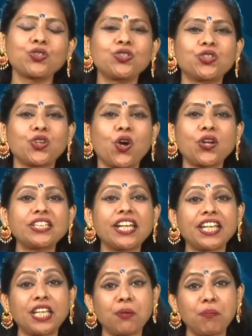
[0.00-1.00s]
to draw the
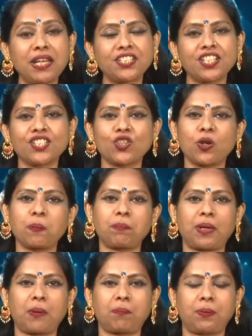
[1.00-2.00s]
images on
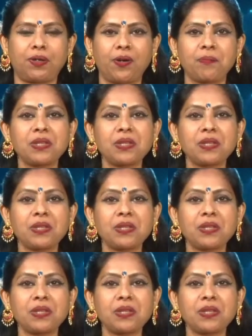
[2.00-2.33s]
paper.